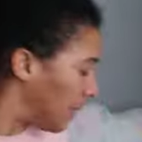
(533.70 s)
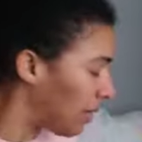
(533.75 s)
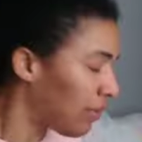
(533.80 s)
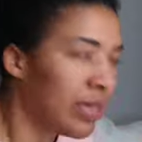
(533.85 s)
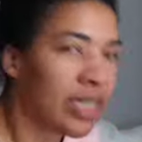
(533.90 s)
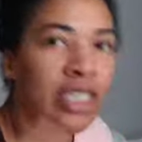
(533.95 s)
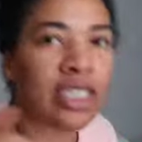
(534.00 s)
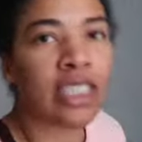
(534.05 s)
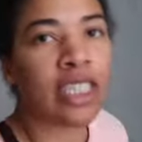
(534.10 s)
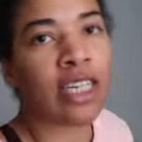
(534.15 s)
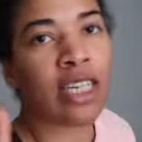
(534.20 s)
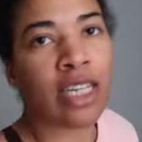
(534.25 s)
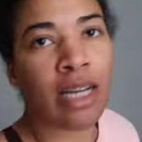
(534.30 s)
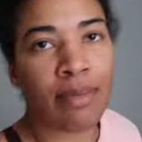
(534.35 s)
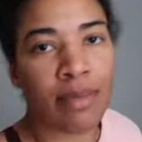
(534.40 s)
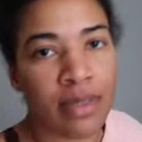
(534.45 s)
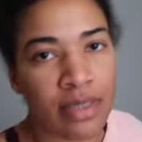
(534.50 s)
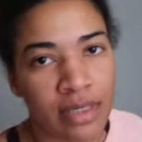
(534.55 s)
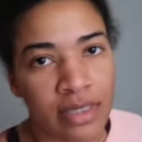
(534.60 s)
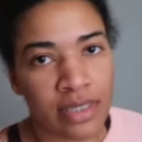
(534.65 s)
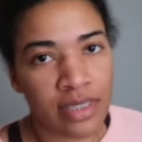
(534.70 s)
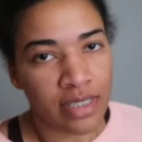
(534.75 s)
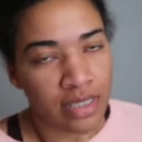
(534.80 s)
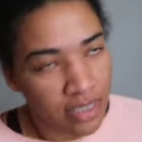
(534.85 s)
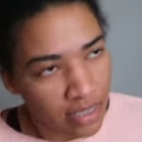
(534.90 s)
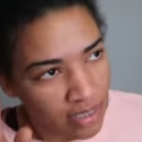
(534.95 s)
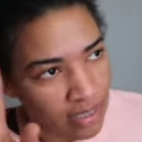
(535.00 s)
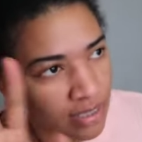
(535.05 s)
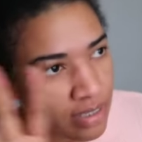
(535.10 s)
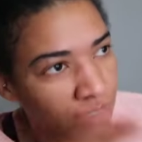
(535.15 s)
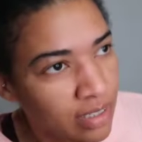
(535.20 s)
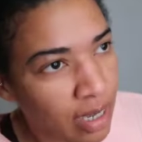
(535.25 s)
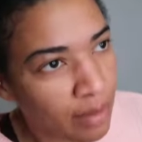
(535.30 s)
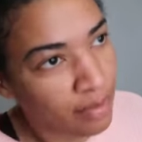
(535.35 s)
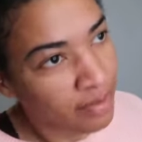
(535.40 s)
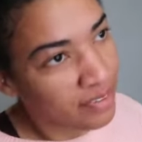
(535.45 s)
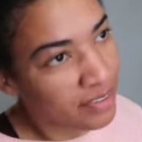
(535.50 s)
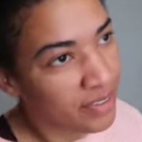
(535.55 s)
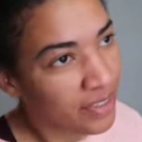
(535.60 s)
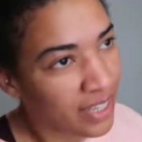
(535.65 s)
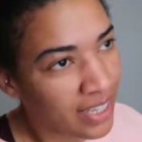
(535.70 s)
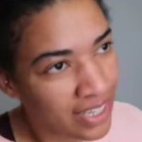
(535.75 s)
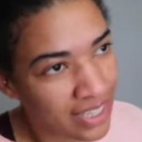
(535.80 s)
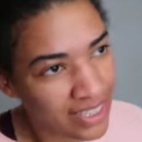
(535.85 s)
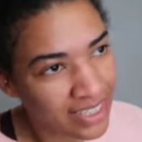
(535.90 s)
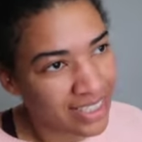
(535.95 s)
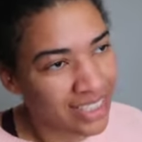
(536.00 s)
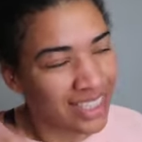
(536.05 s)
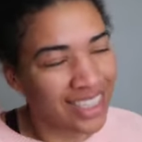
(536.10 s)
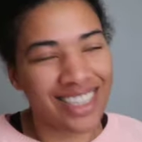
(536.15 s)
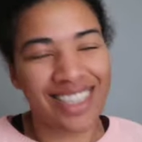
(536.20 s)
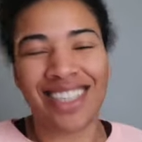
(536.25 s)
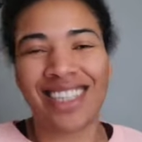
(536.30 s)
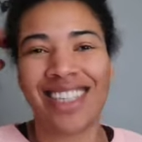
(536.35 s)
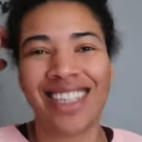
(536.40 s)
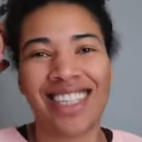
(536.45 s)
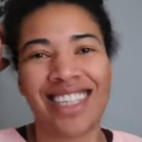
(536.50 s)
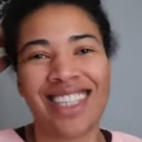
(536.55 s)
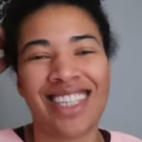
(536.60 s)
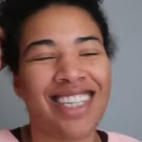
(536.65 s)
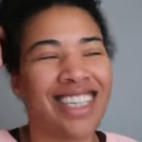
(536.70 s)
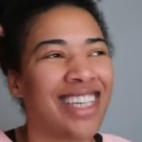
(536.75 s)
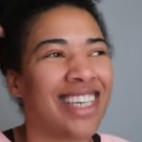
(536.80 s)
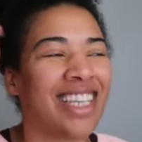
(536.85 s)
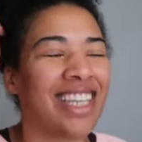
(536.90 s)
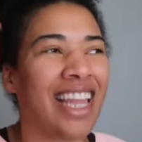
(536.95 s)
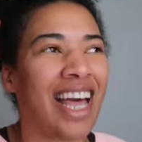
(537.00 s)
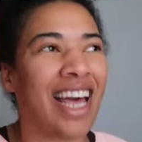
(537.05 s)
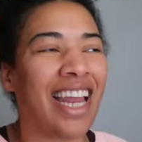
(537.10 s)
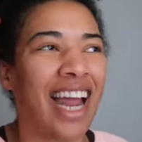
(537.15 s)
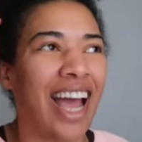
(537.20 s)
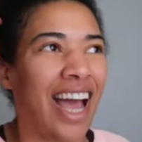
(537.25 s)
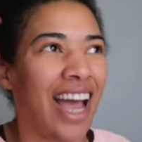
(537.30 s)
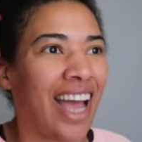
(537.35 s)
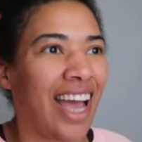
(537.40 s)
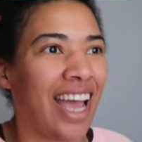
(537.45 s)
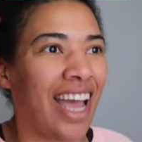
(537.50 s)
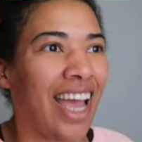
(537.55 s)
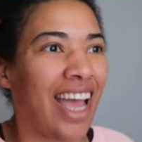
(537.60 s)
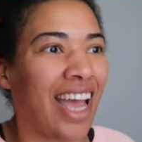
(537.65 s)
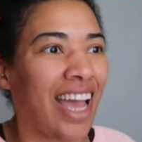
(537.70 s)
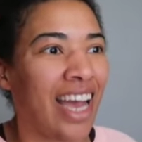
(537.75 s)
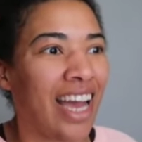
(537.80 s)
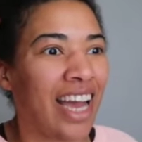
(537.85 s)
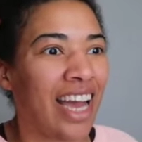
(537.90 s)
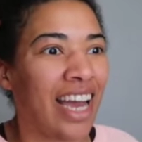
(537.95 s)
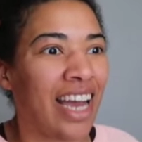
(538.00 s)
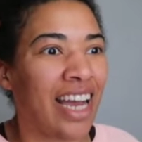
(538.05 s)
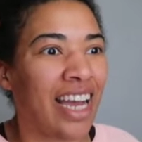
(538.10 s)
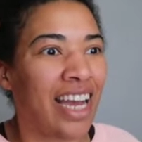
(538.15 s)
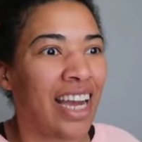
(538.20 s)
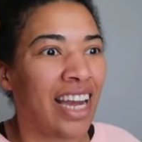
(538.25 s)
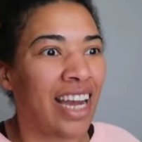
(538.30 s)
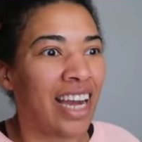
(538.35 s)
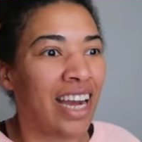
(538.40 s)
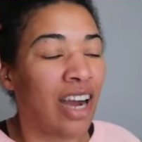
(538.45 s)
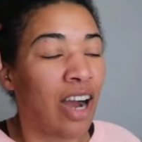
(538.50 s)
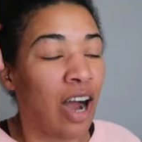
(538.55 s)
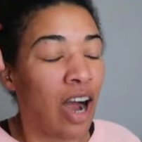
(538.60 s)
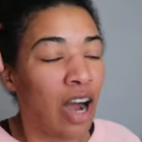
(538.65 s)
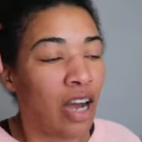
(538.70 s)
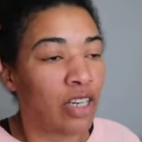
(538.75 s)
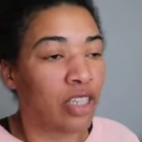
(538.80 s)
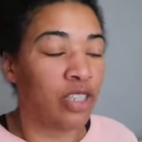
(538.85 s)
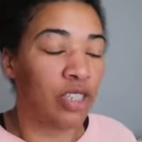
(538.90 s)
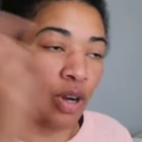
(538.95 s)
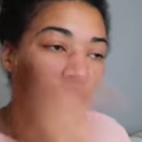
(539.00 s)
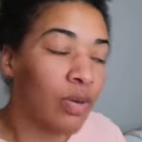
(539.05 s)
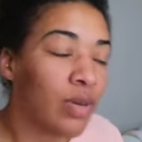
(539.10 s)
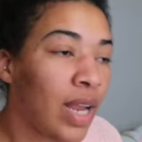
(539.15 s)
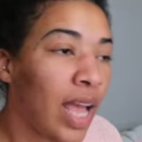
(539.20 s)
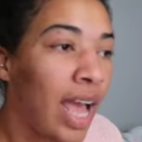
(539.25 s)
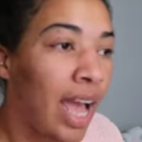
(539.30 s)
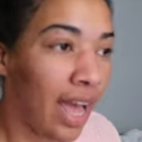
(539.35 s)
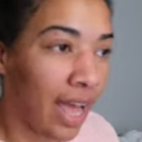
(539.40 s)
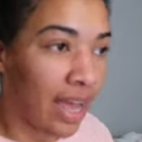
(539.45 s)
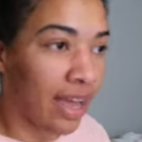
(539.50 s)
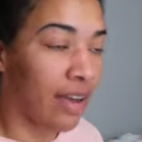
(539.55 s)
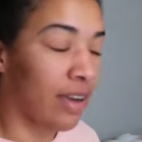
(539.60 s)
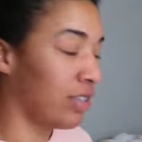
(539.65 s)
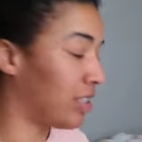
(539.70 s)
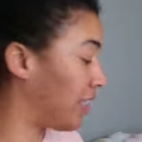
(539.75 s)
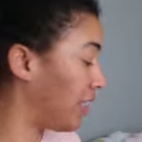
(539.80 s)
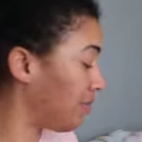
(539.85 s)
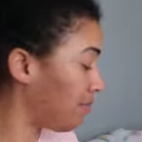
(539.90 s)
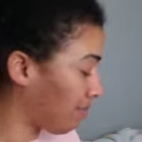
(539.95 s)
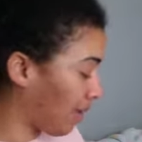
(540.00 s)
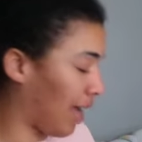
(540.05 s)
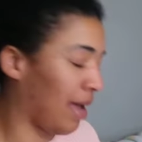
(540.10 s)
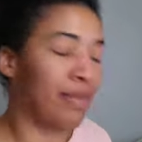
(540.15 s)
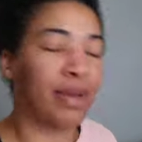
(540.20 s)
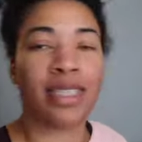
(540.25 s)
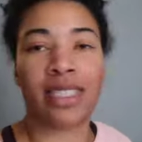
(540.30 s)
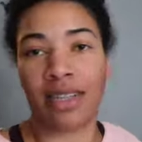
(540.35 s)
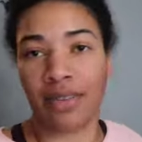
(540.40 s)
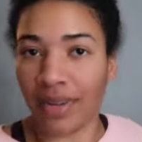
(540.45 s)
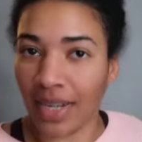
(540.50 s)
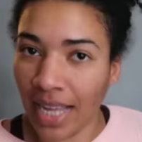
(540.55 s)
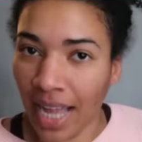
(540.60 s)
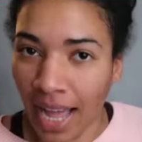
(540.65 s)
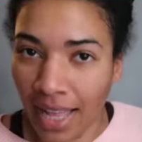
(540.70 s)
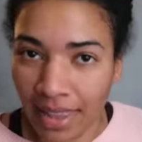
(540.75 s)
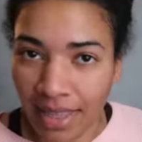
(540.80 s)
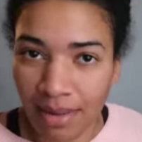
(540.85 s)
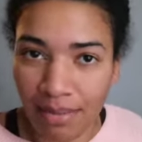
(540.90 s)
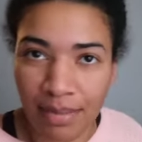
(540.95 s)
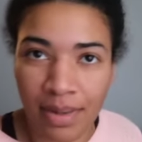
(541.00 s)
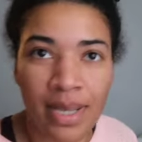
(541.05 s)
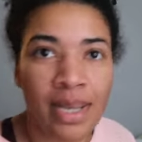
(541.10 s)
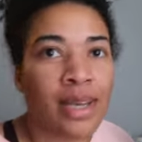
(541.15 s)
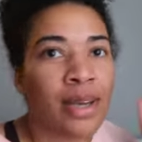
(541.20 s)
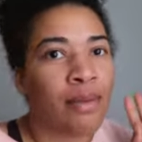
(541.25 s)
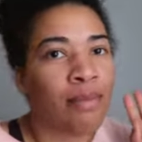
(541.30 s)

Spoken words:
I wanted to share a few things that I didn't buy because I already had them.